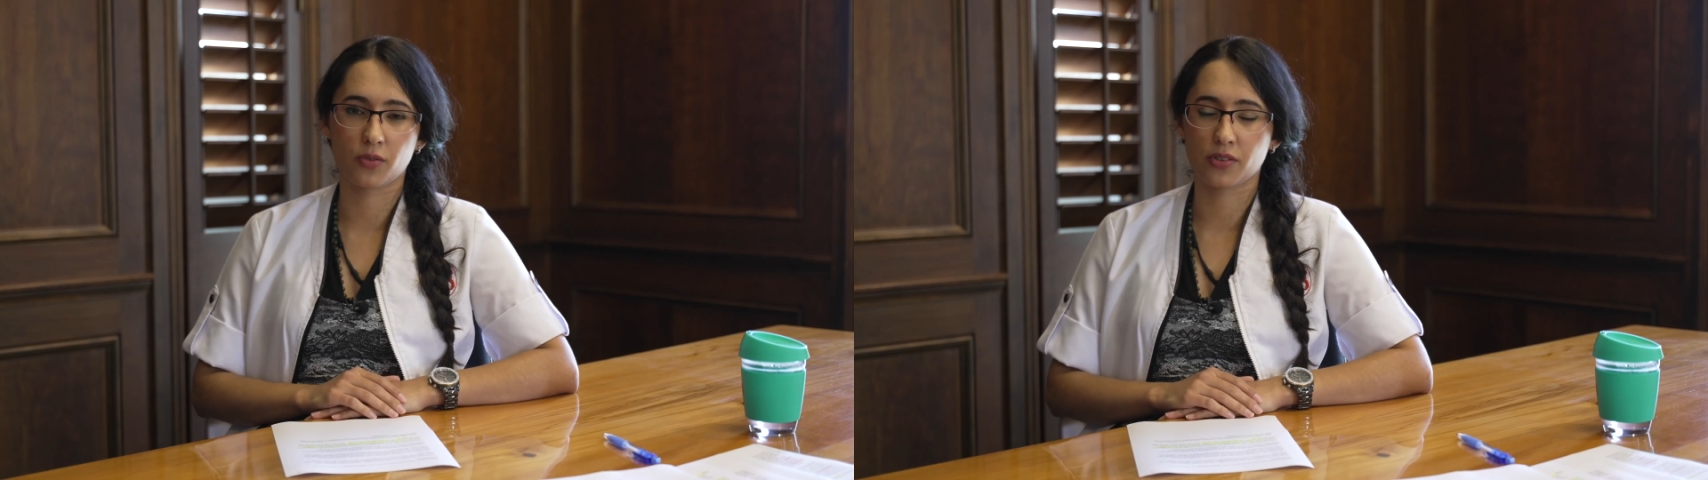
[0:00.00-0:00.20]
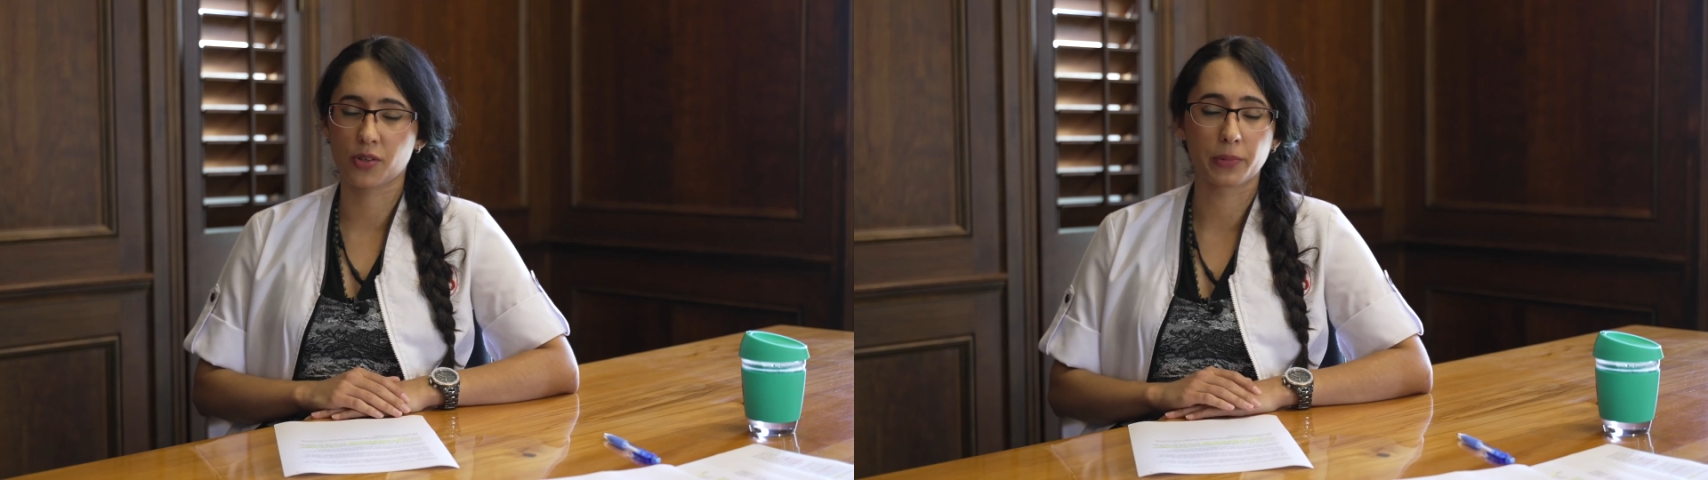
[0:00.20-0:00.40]

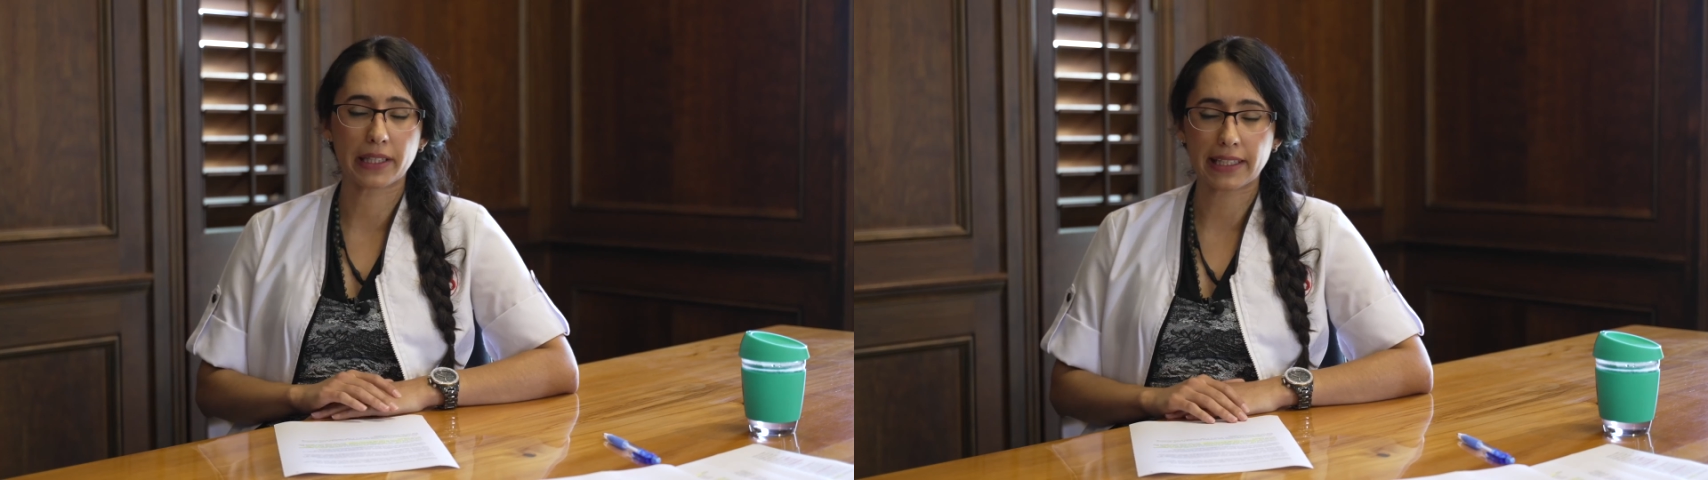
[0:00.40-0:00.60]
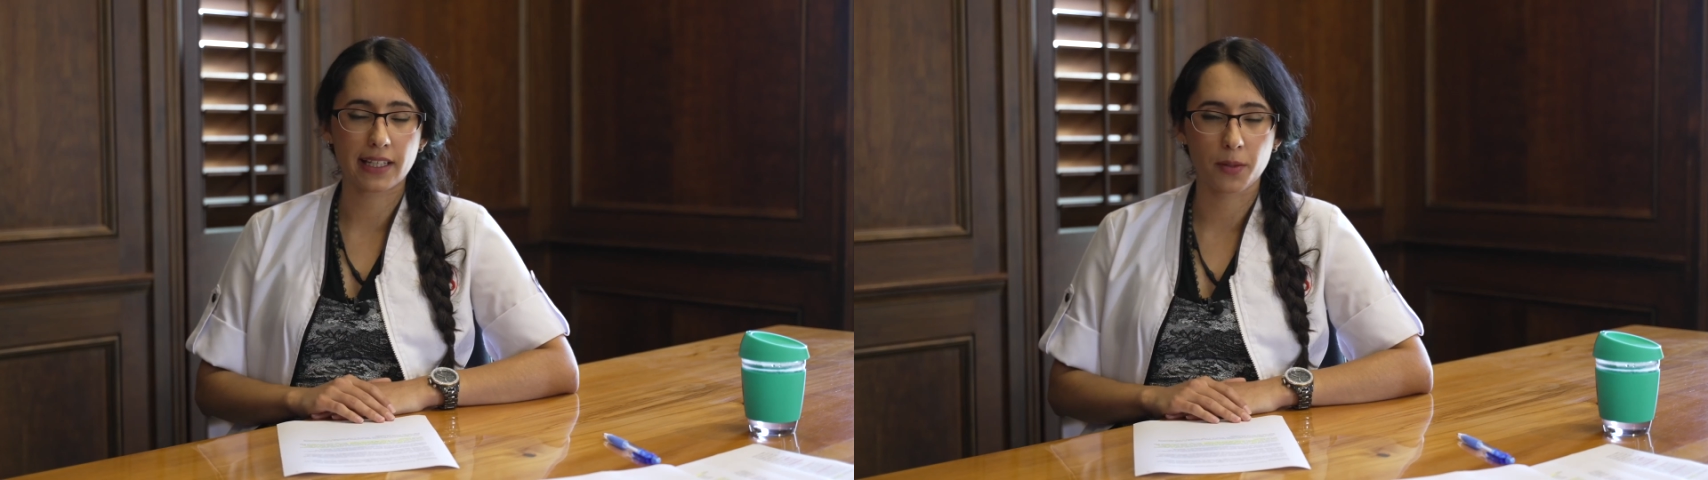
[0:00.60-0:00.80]

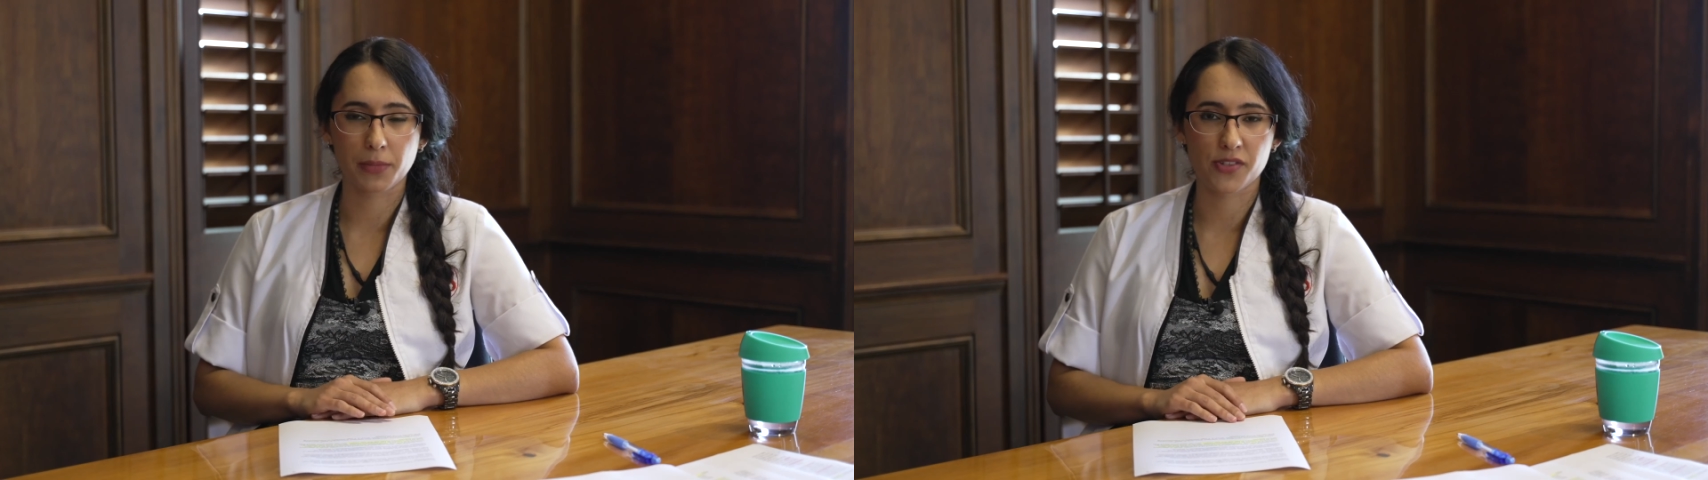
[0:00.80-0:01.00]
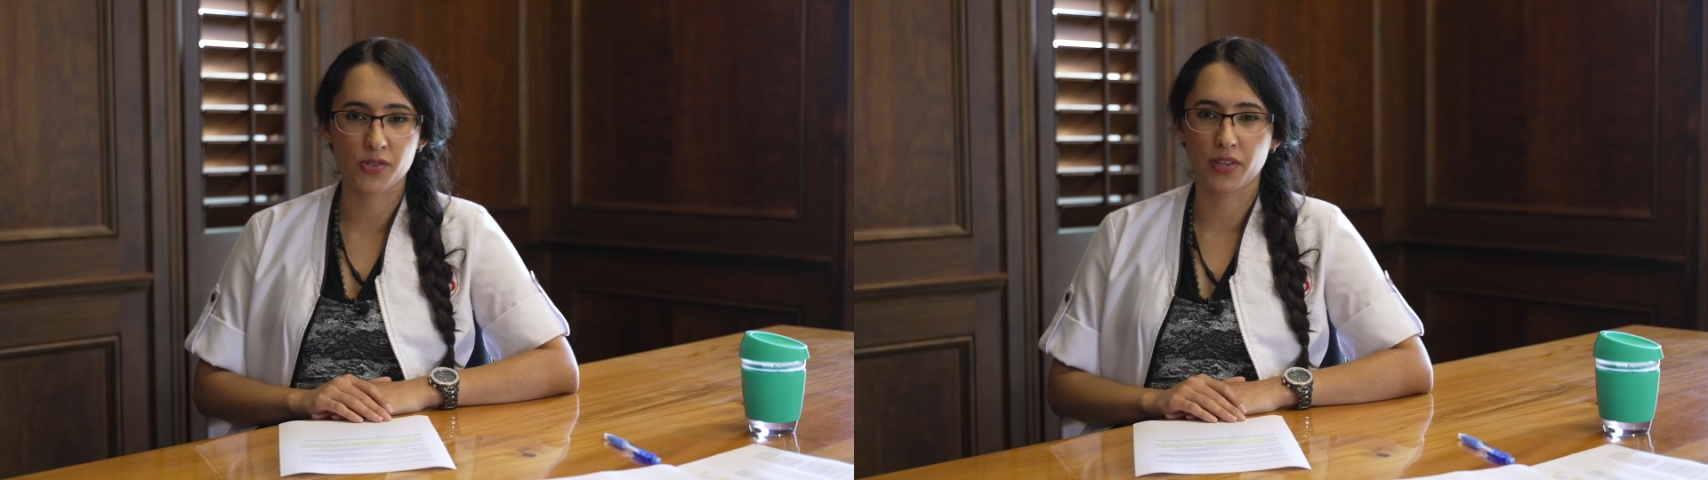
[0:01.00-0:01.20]
completely
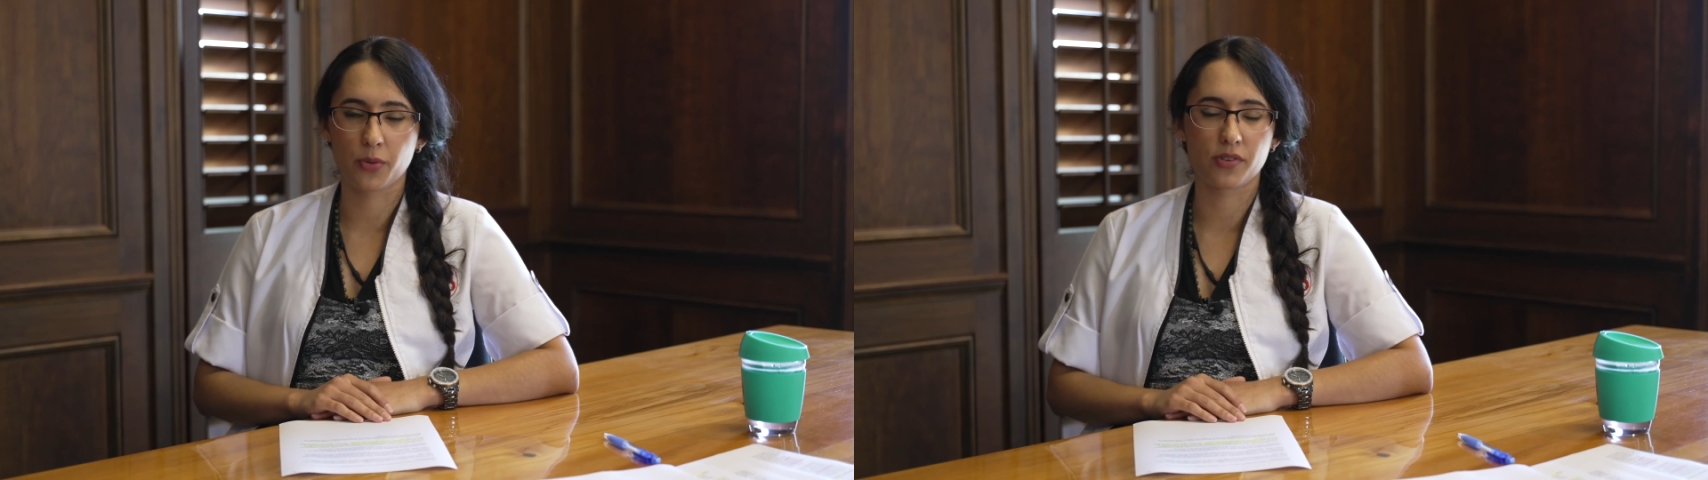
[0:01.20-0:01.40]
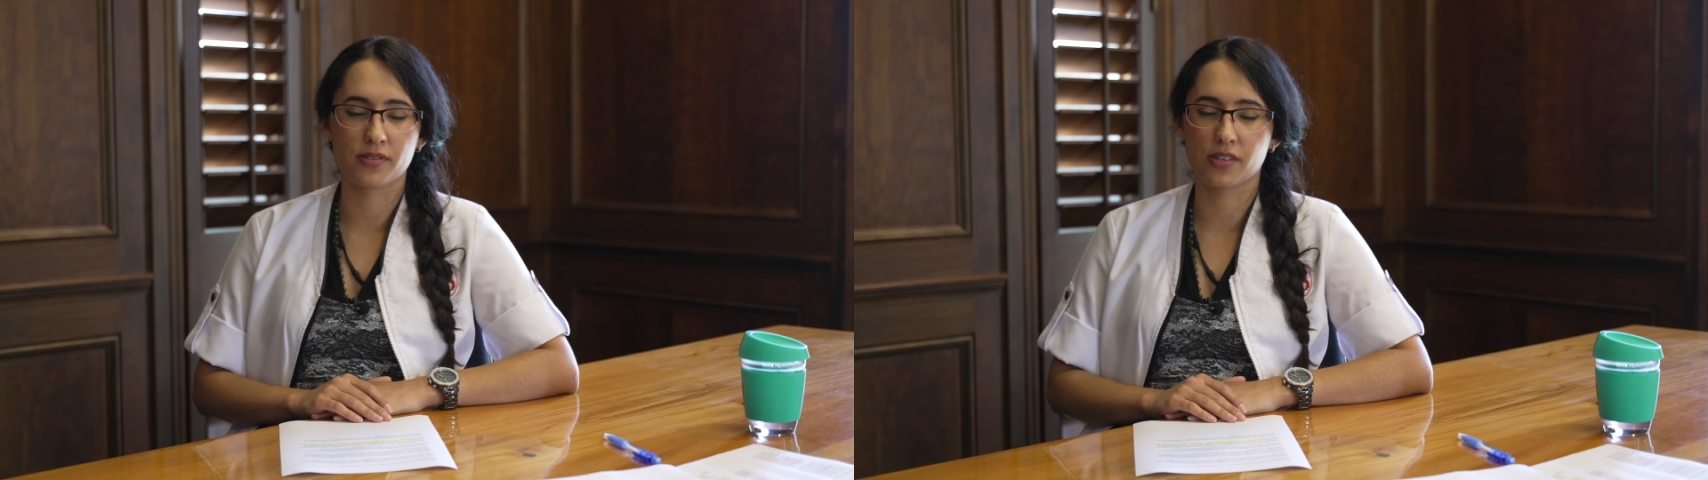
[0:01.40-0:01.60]
harmless, so there
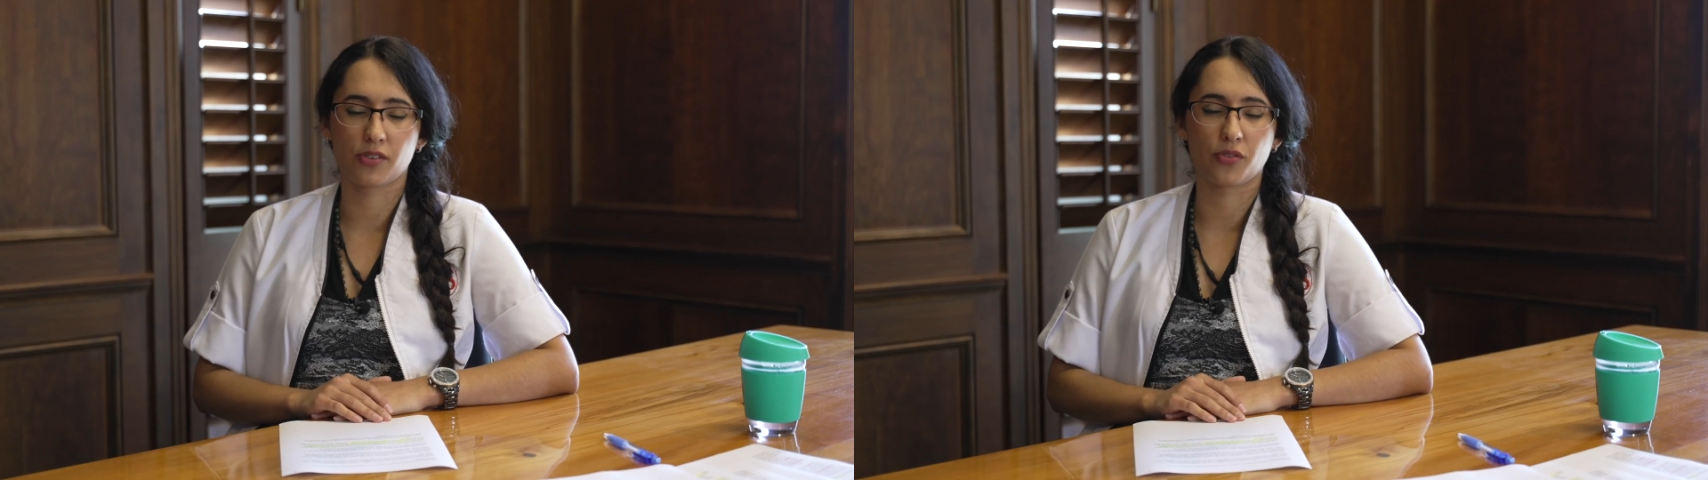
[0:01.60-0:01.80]
were zero